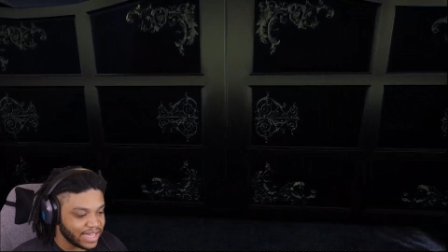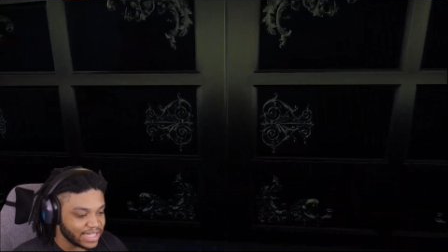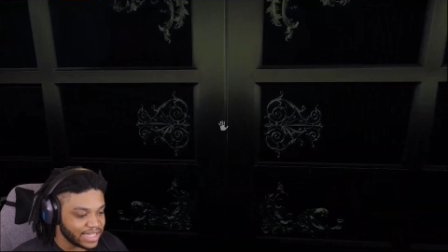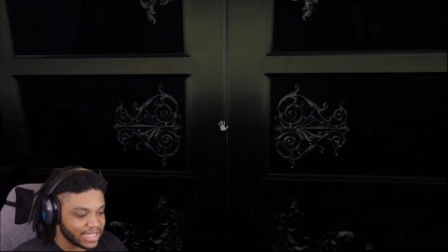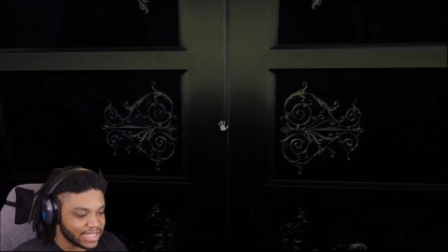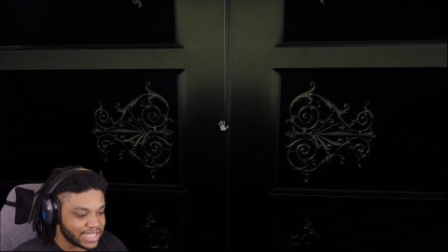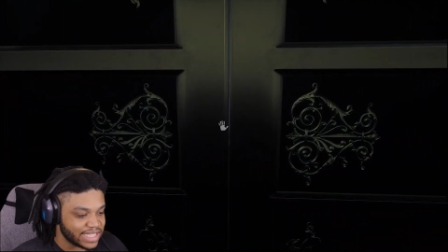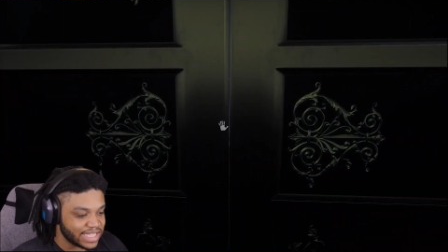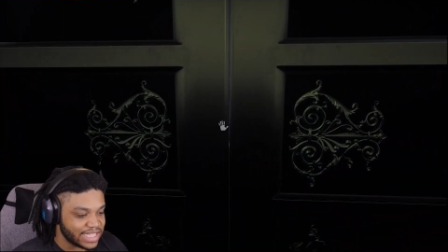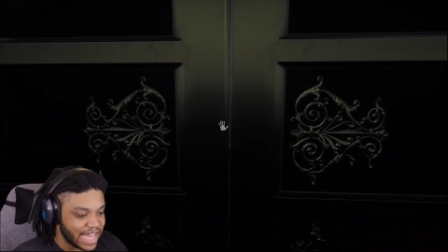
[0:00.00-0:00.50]
and
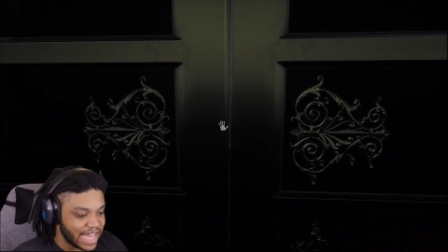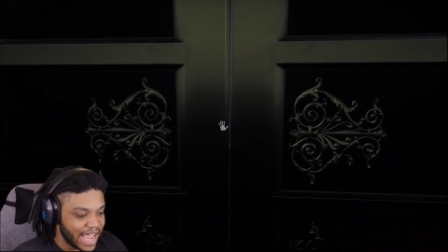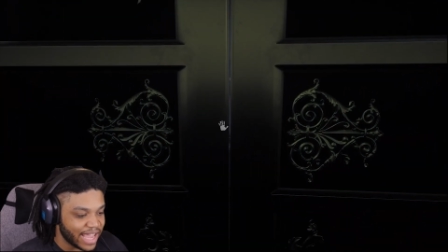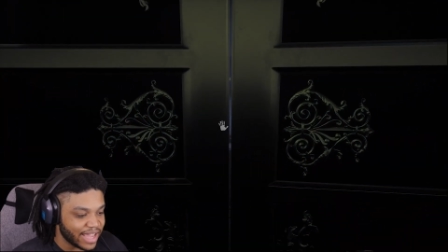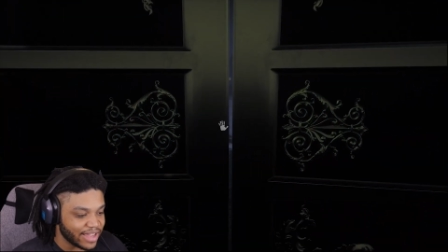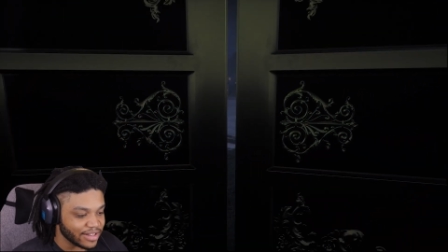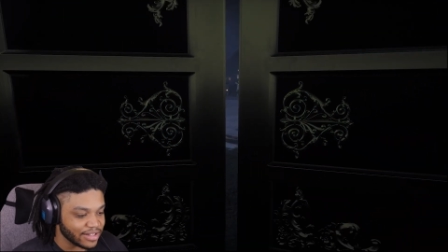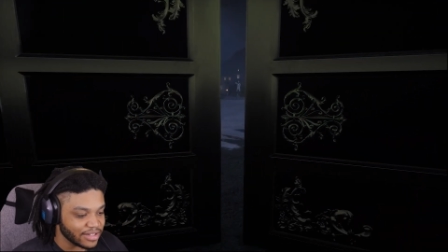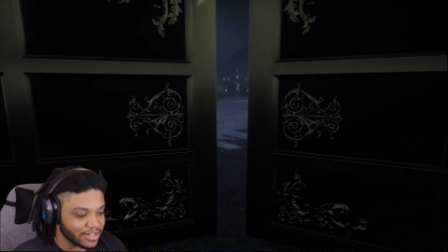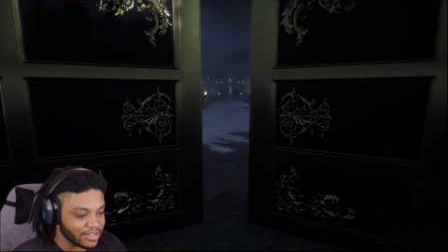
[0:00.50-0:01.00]

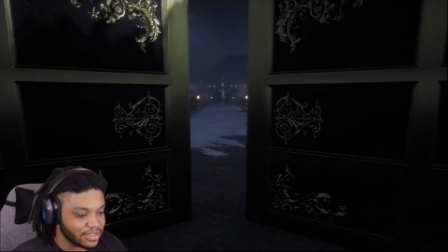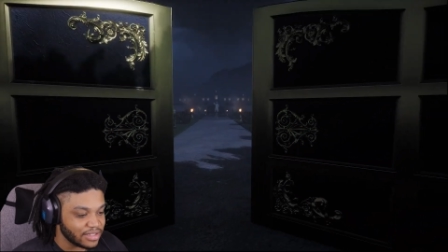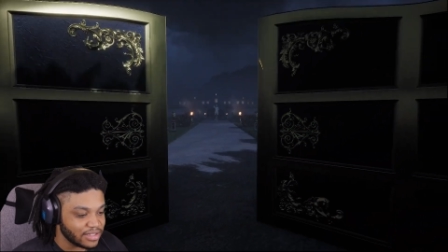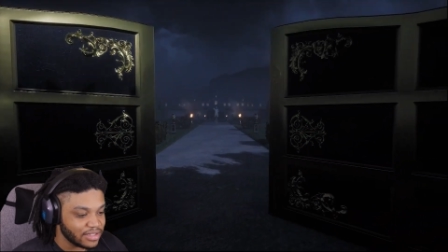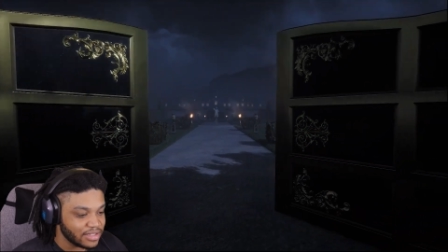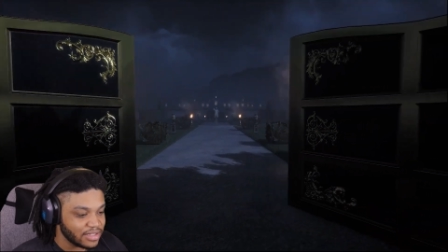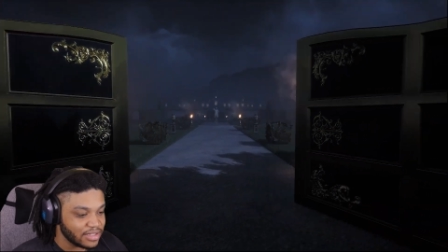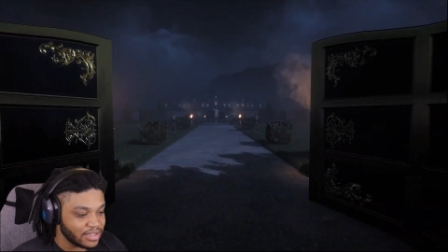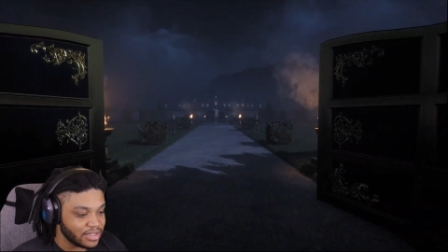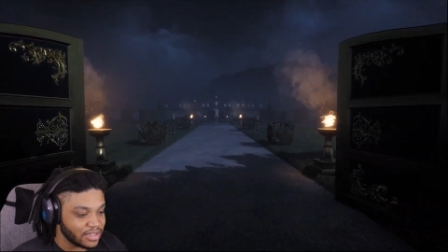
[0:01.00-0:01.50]
stare.
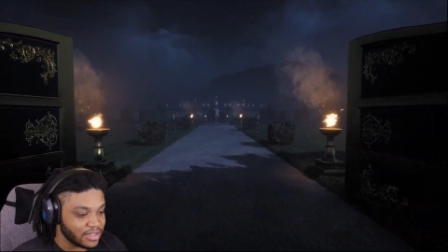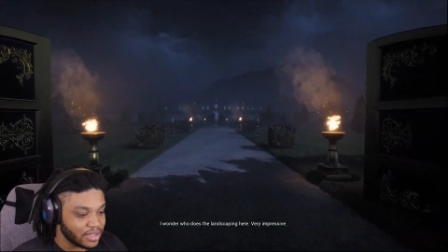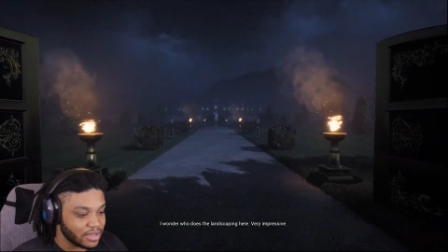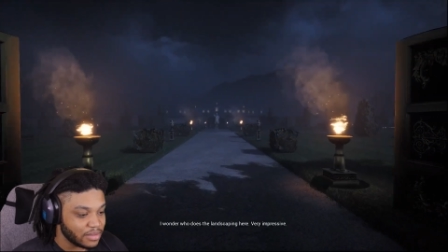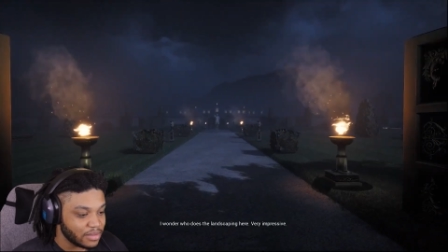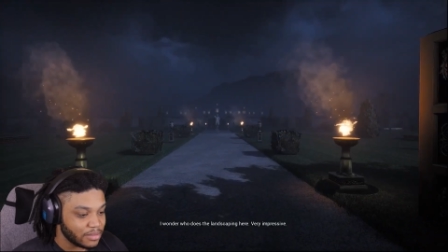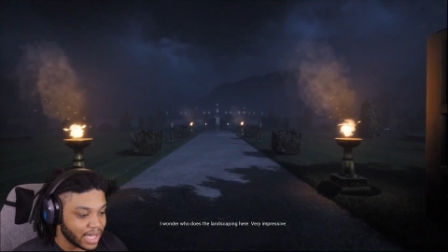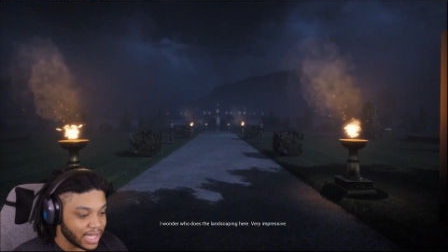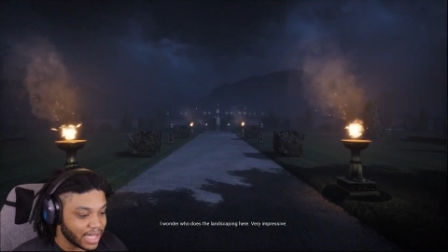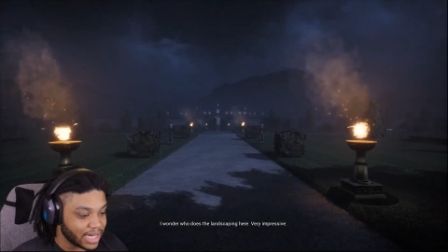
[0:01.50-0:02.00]

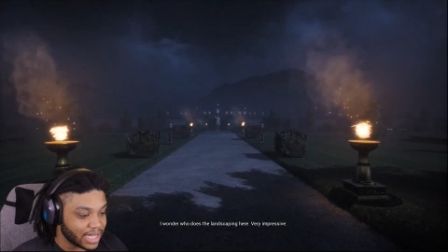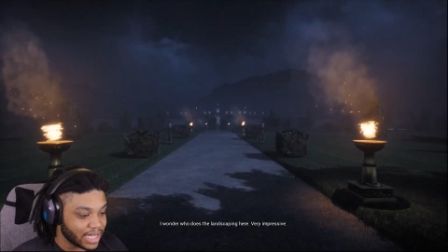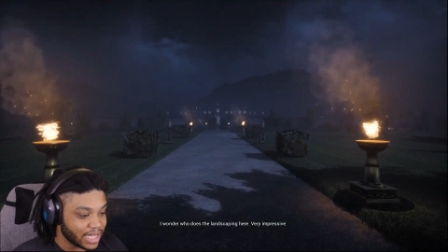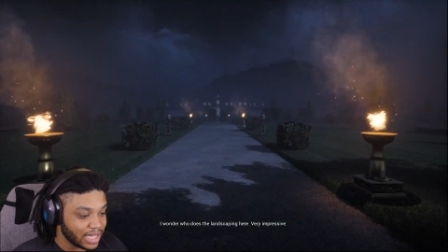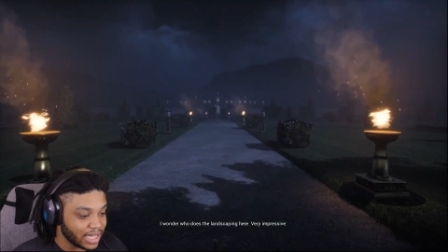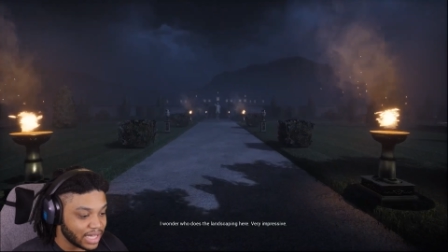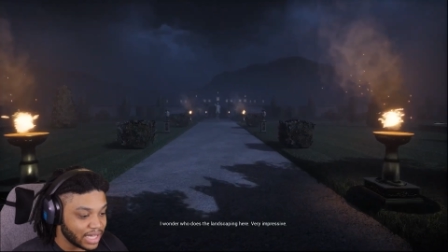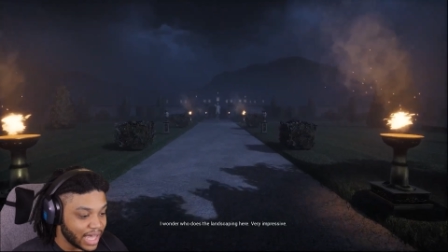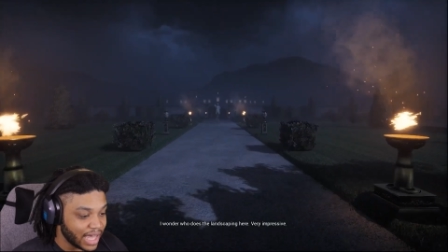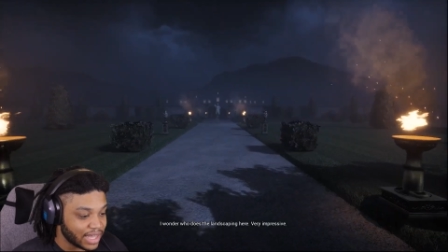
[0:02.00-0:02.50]
But I gotta
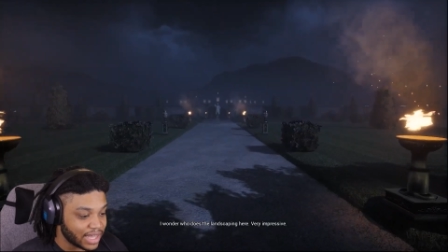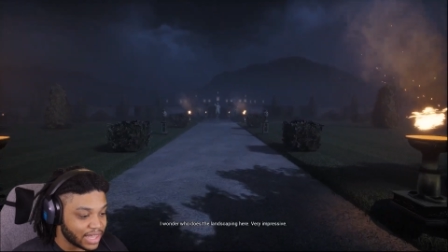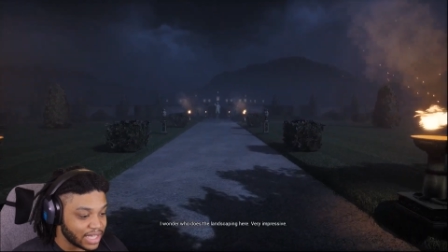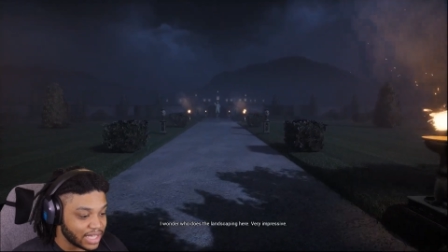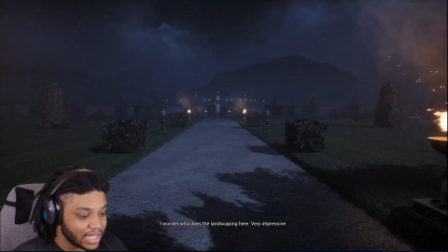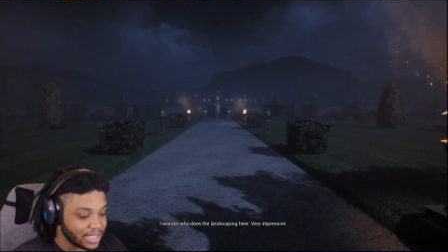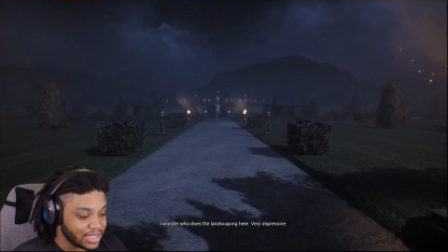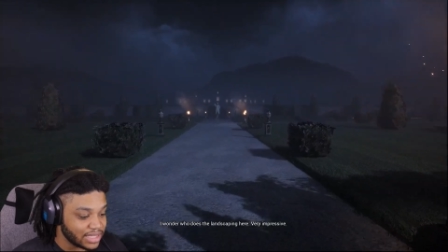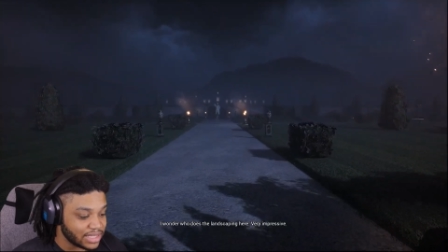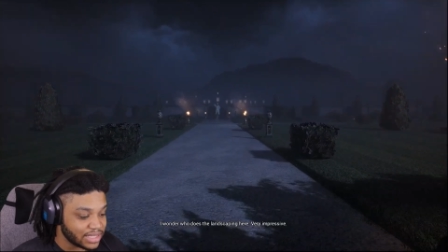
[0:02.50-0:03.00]
collect
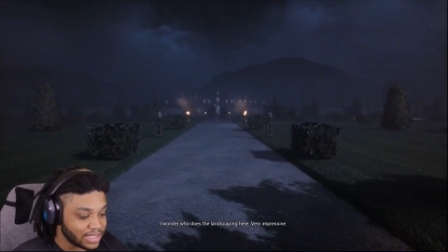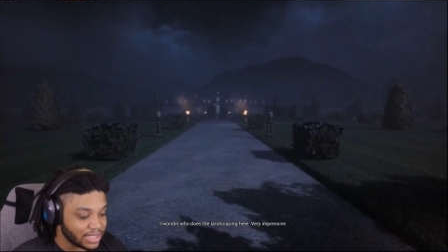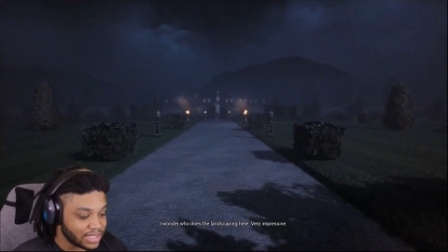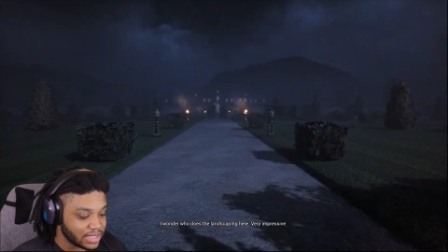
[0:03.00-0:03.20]
things?